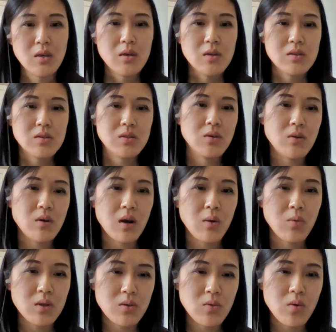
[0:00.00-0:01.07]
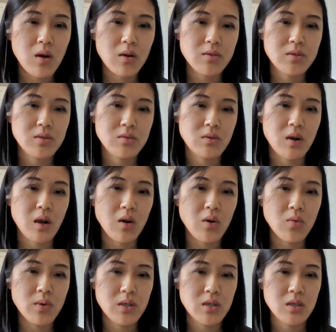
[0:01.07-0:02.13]
So I want to walk through how
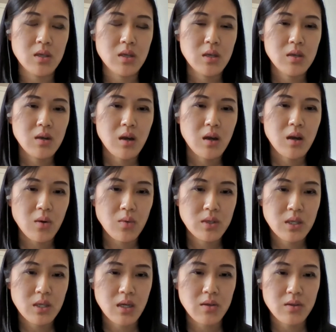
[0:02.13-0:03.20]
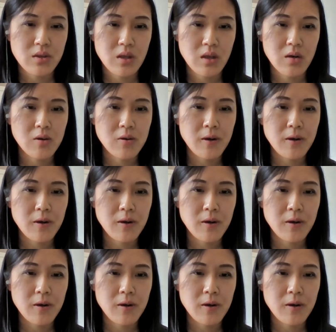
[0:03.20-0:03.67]
we got there.